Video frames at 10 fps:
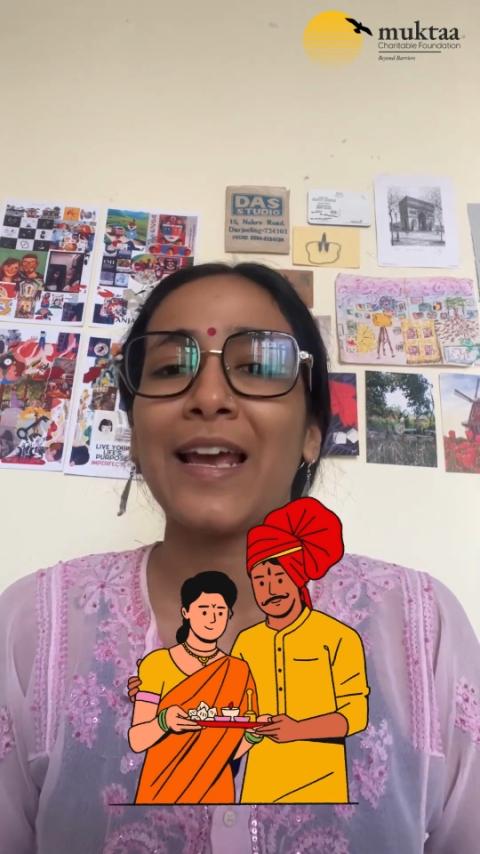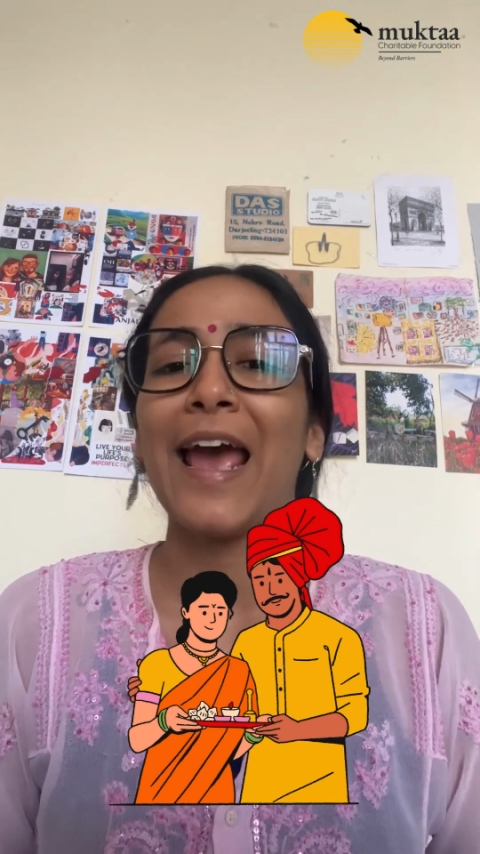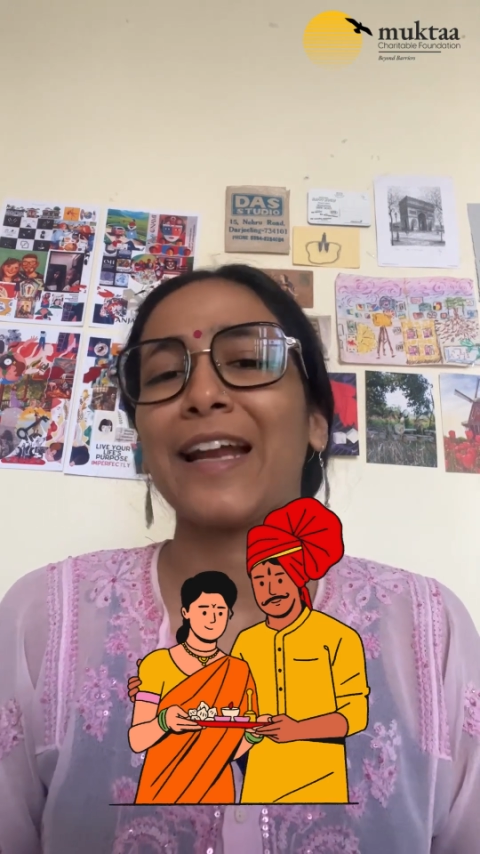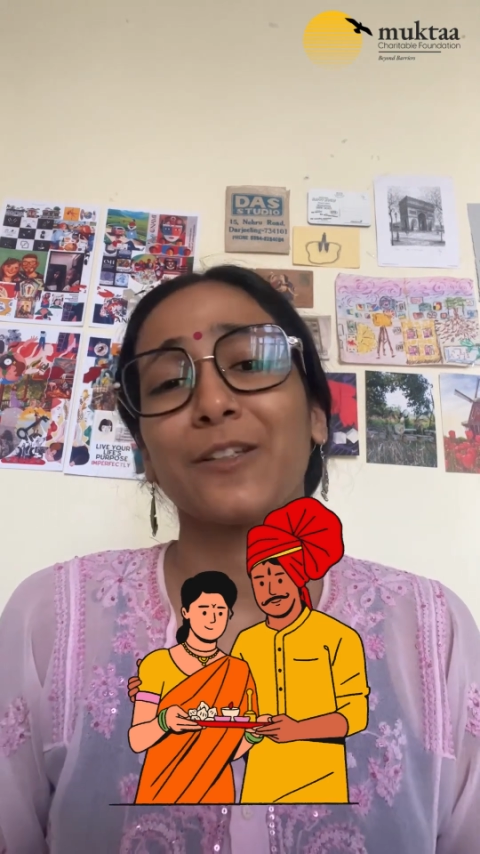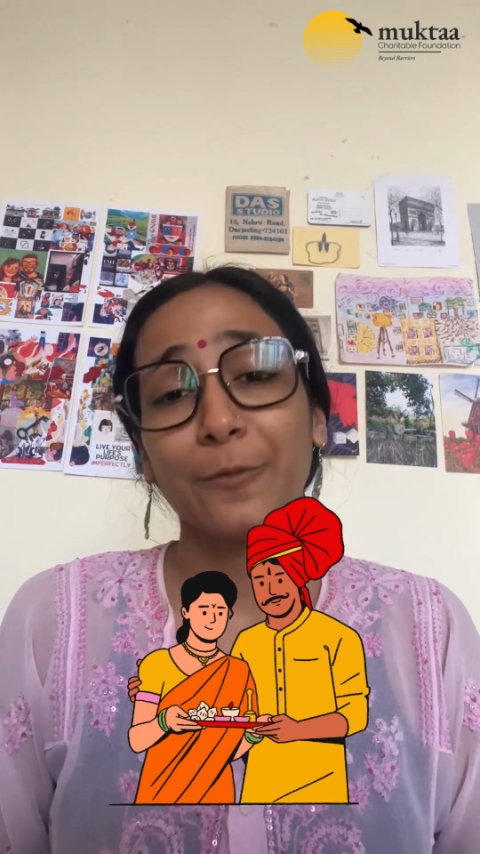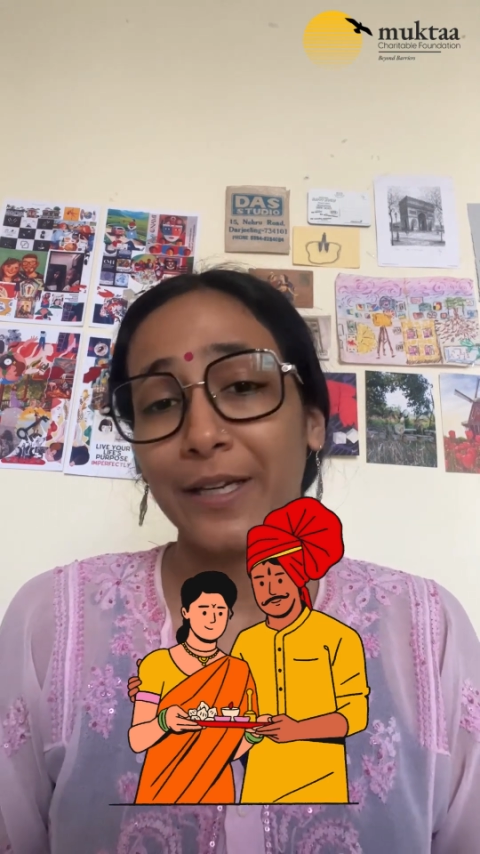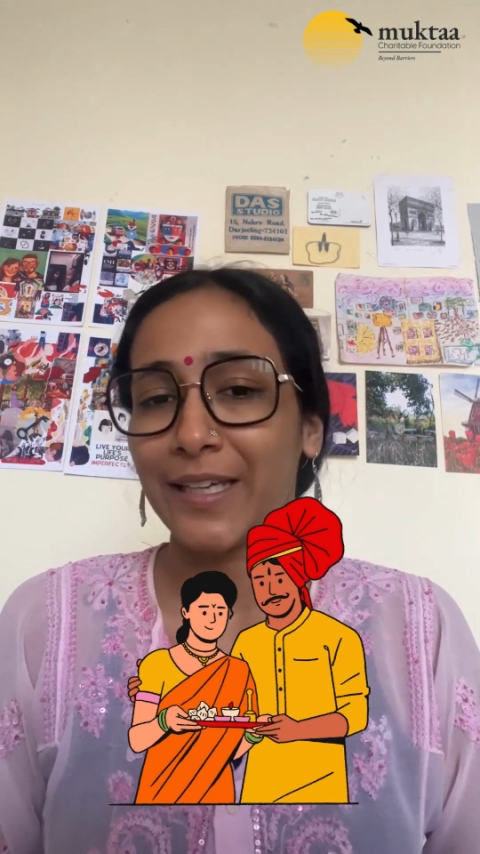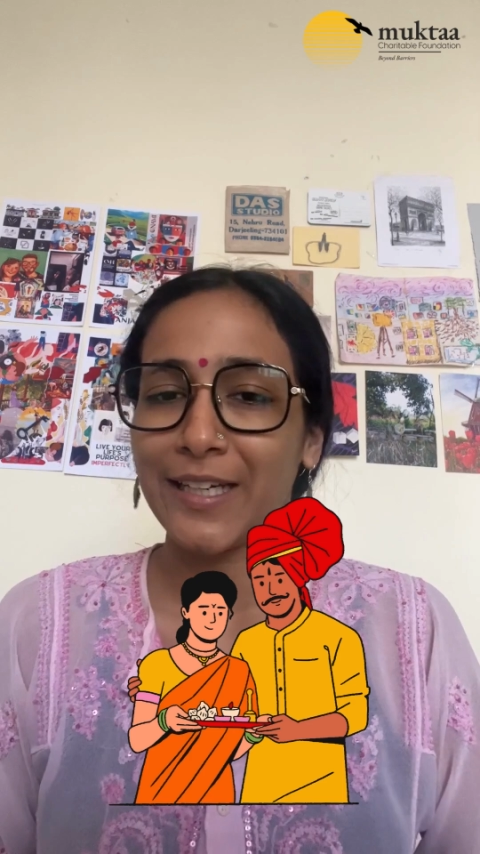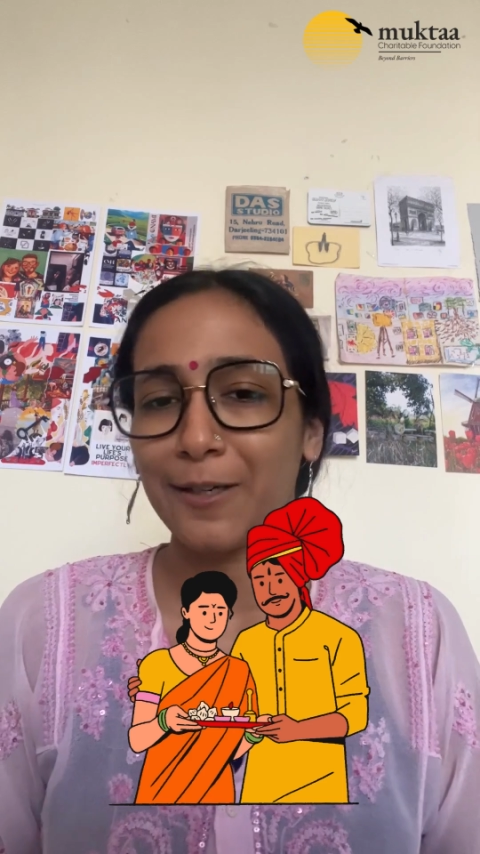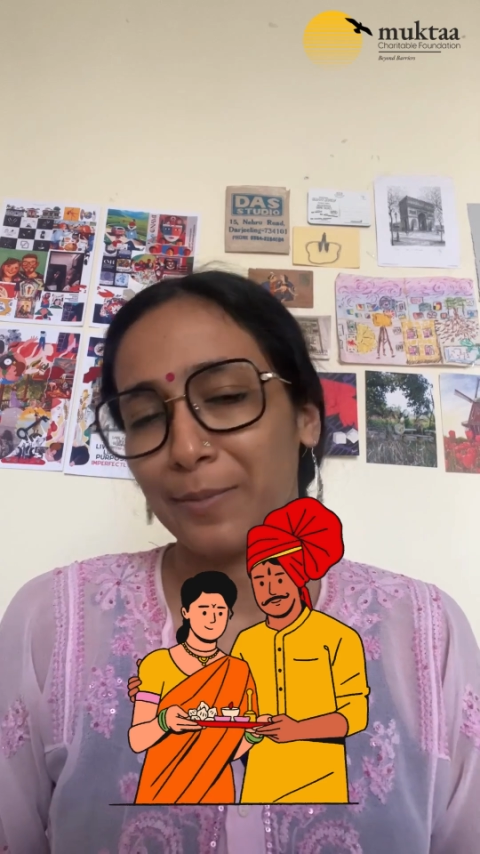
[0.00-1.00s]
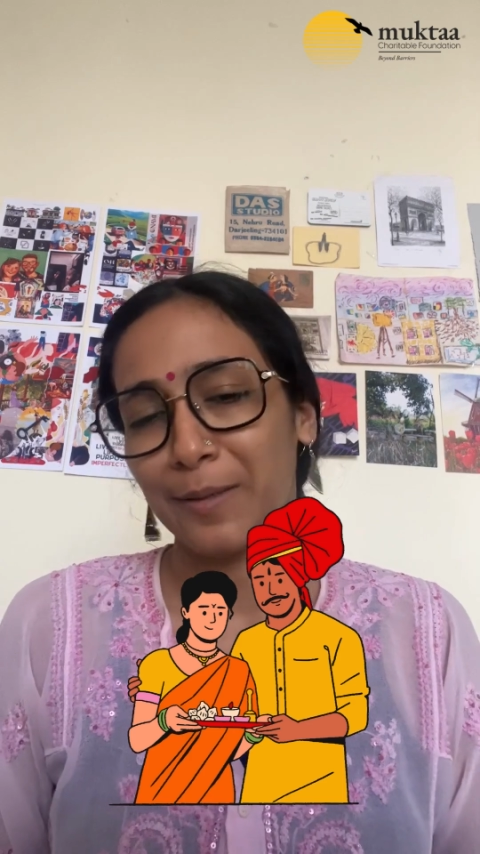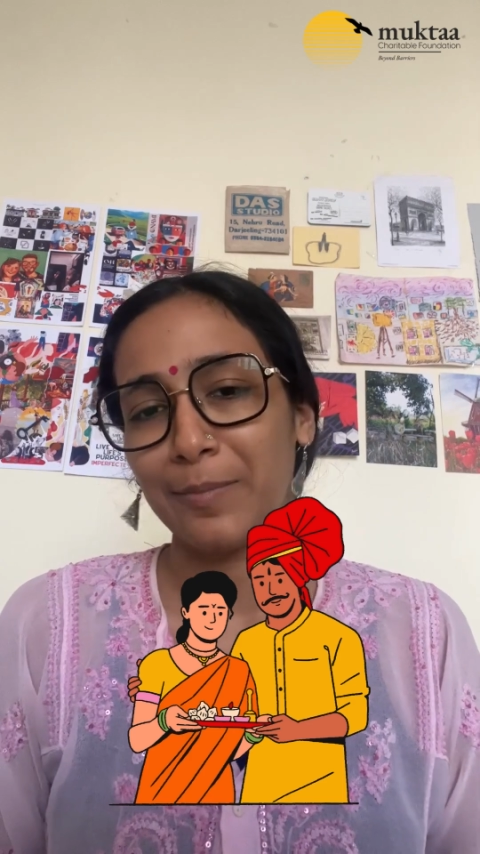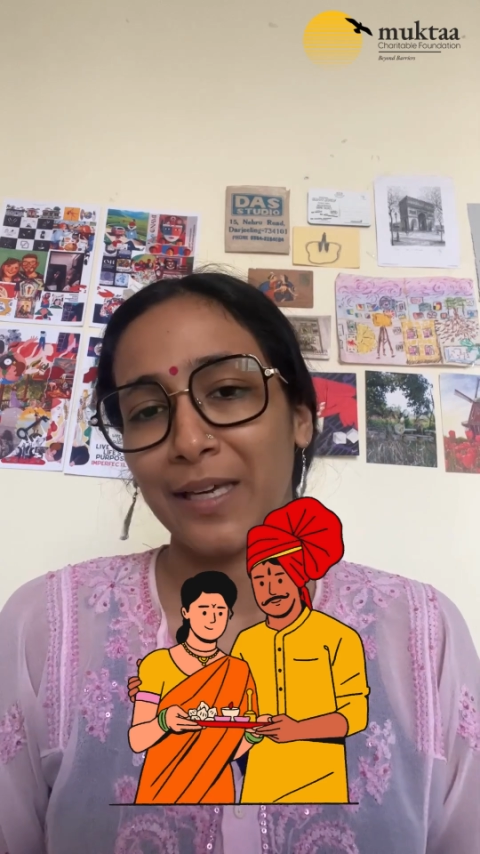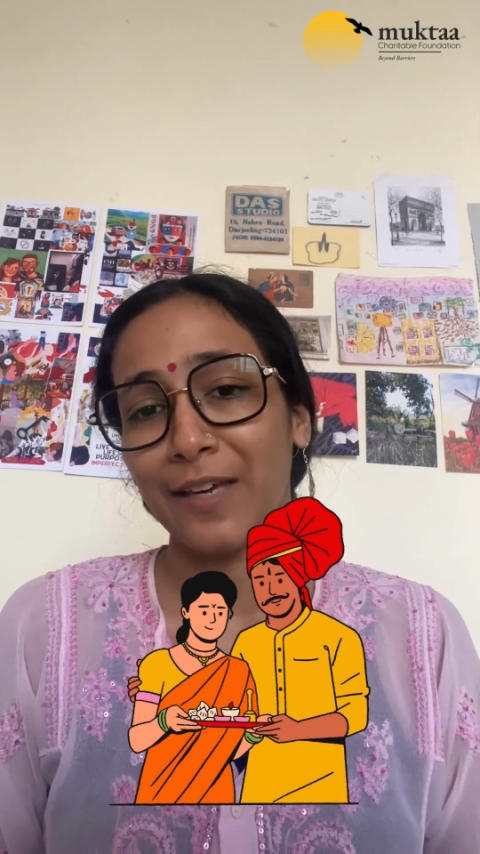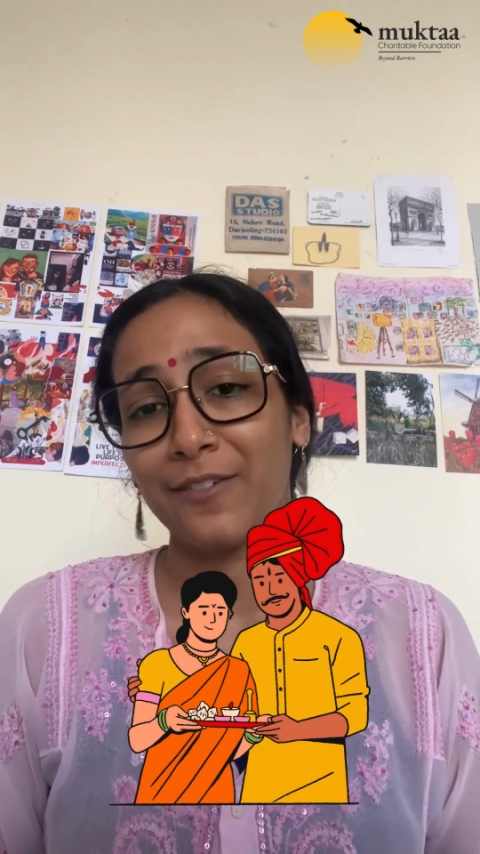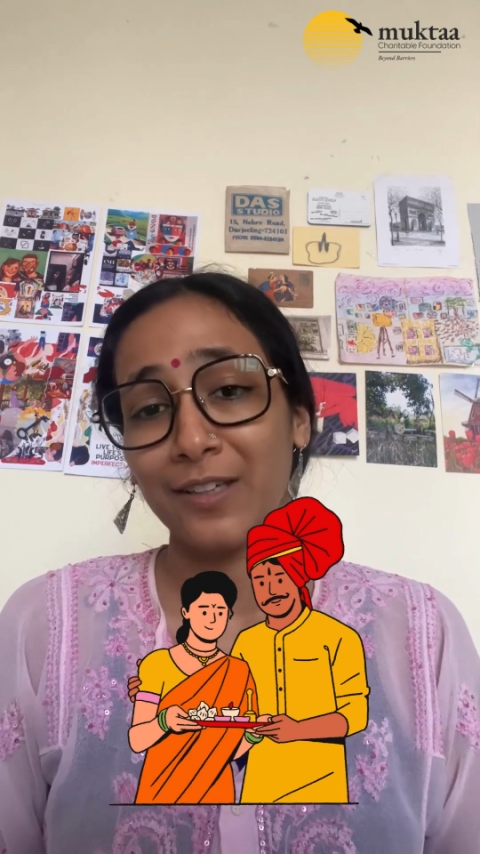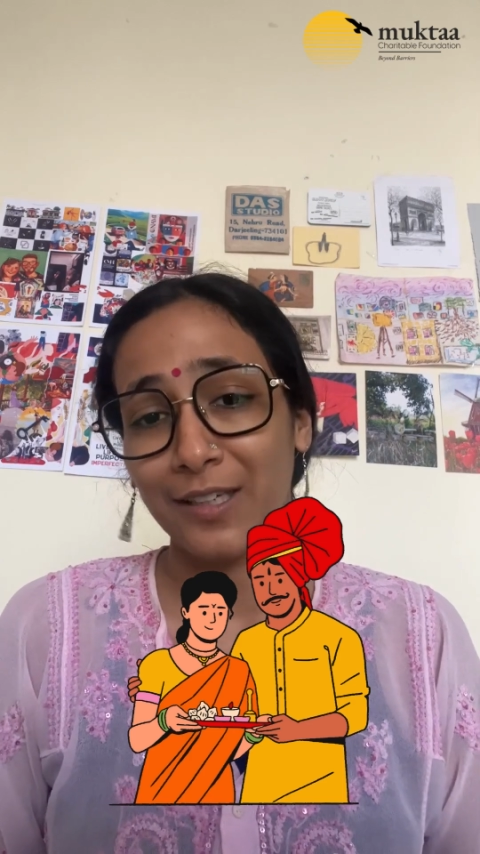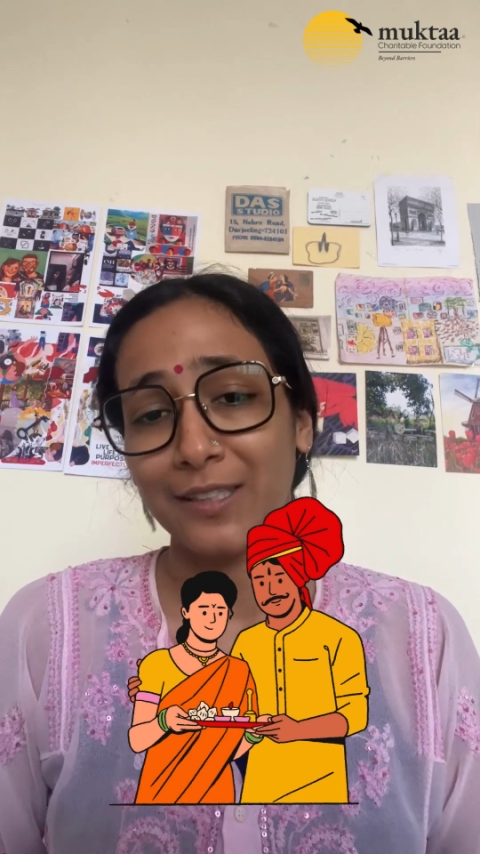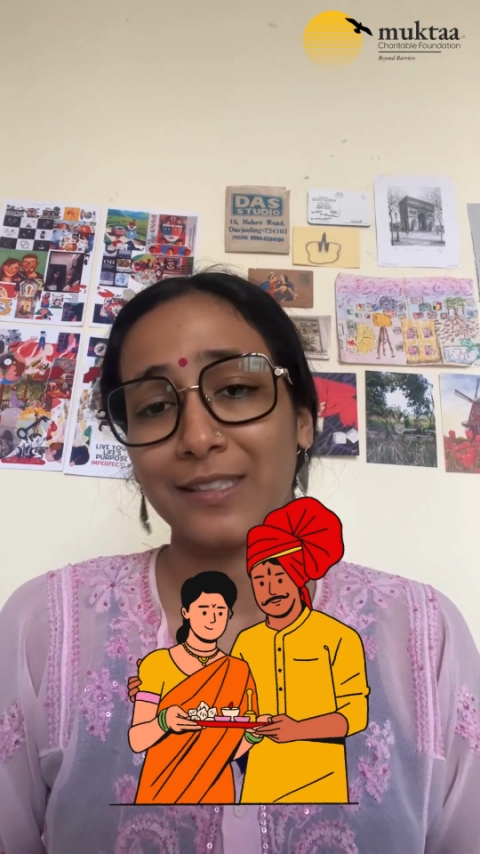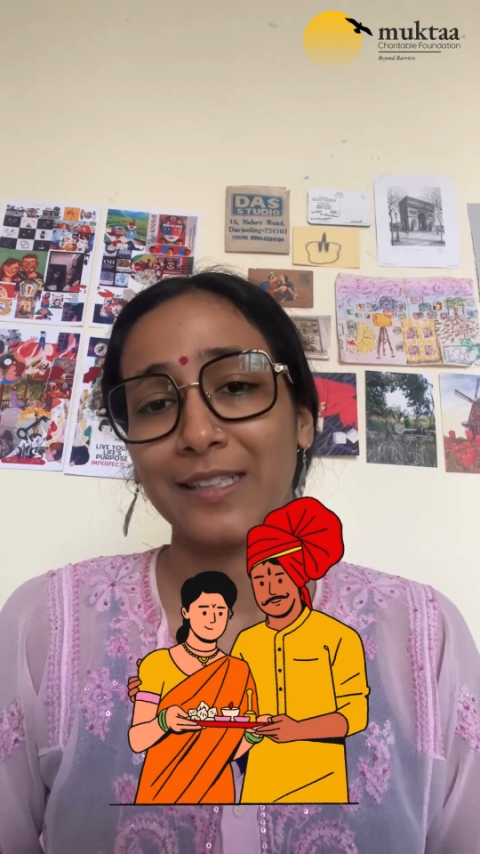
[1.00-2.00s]
and the way he had been behaving
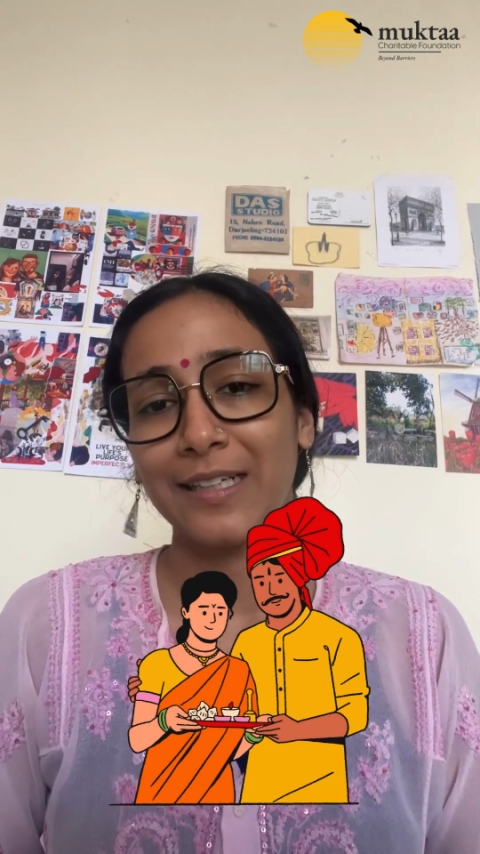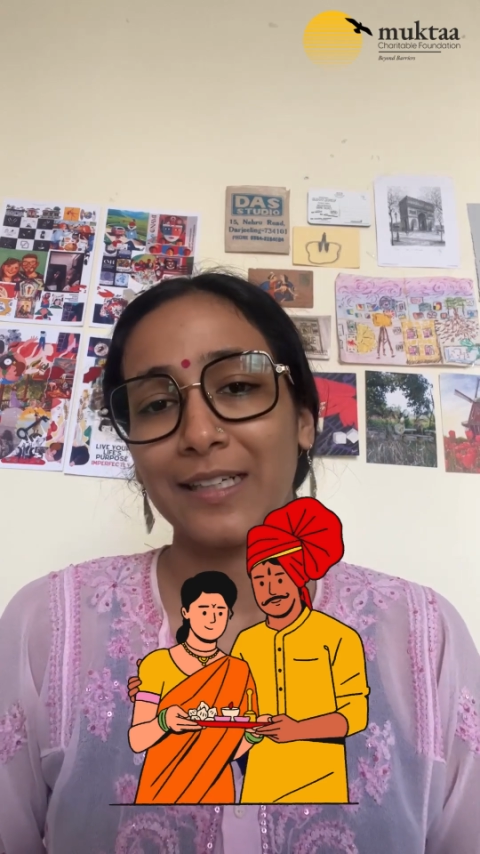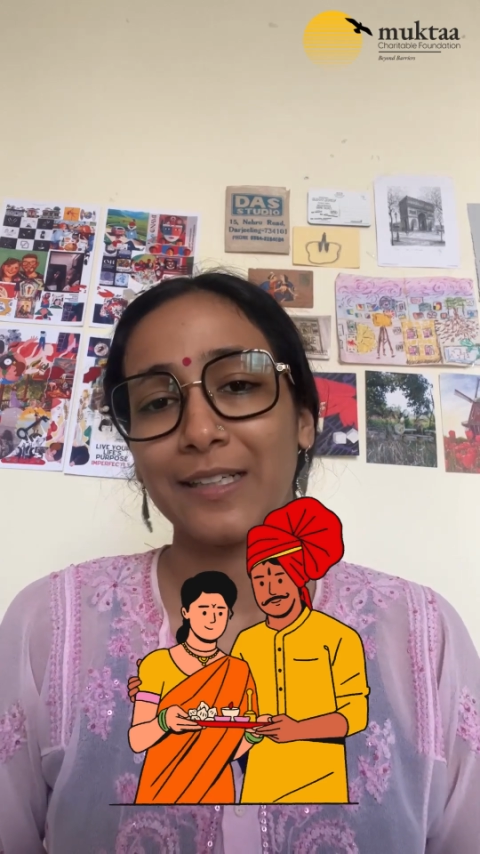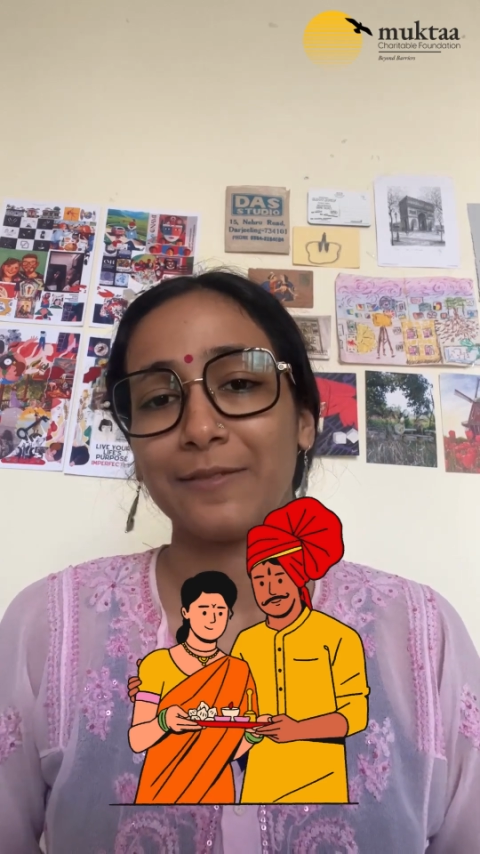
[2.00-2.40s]
recently.